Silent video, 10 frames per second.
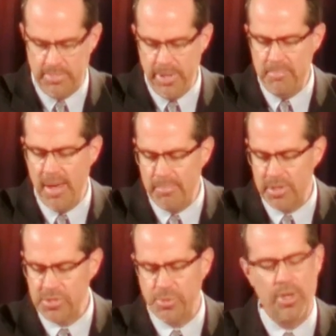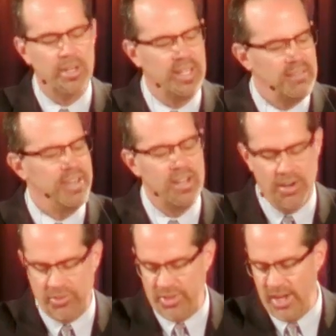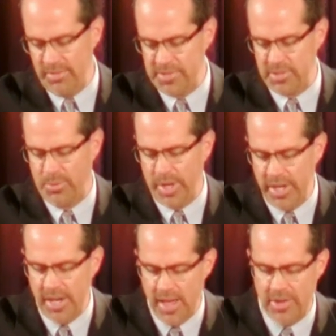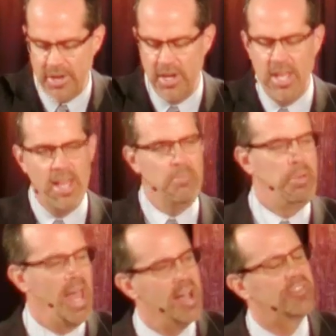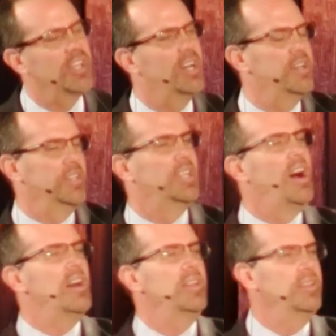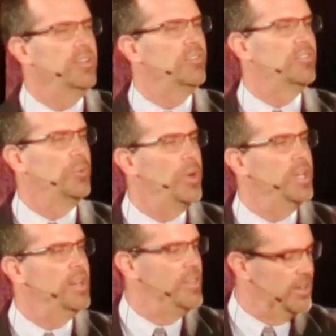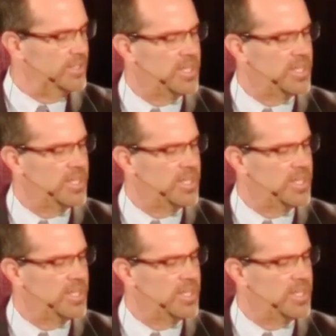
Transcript: To be members who are giving ourselves to one another and passing on godliness to one another.